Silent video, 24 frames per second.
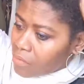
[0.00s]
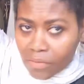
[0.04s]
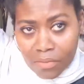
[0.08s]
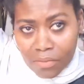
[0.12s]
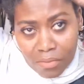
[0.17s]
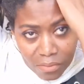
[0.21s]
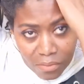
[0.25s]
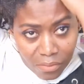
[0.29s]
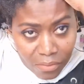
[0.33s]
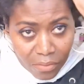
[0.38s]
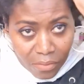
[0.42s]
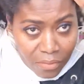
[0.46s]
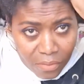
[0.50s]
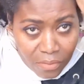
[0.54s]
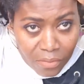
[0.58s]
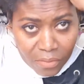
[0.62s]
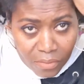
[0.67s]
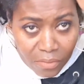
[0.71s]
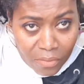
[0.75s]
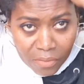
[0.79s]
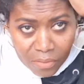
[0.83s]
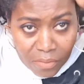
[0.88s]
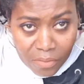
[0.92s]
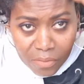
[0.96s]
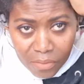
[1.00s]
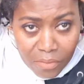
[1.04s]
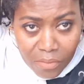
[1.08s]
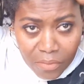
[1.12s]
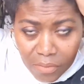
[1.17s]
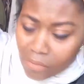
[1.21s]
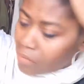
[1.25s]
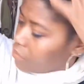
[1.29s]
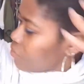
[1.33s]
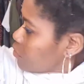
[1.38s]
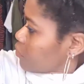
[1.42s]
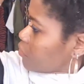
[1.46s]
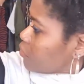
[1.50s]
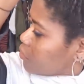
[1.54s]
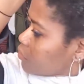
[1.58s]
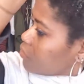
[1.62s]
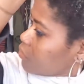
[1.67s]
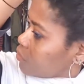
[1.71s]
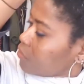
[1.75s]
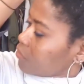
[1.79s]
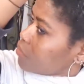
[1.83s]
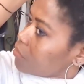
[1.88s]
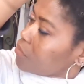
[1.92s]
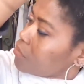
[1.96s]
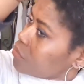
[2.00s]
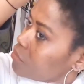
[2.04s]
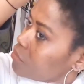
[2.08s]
I'm giving my scalp a massage to